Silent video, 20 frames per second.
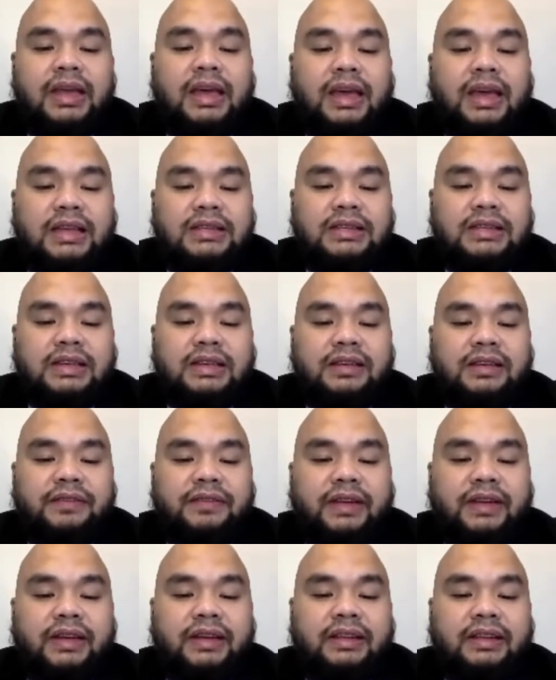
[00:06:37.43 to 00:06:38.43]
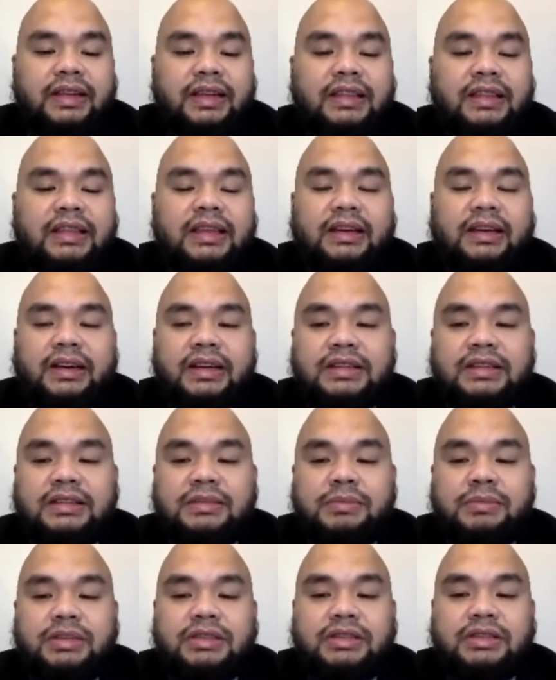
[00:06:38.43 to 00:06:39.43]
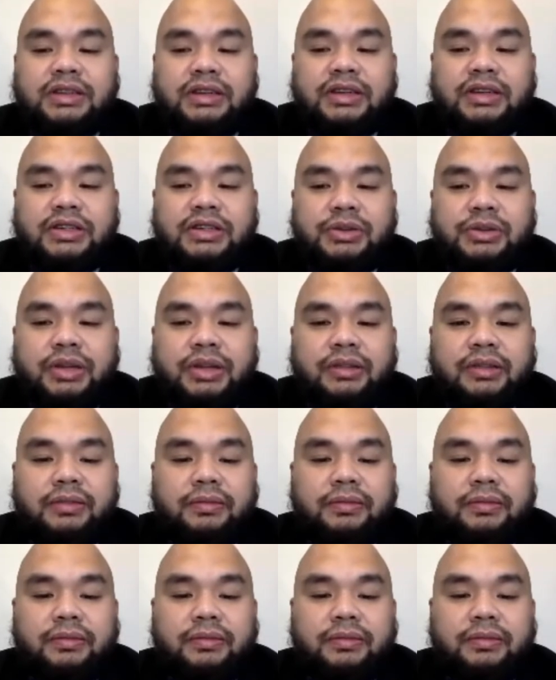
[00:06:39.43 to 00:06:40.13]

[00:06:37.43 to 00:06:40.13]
and significantly decreased miscarriage rate.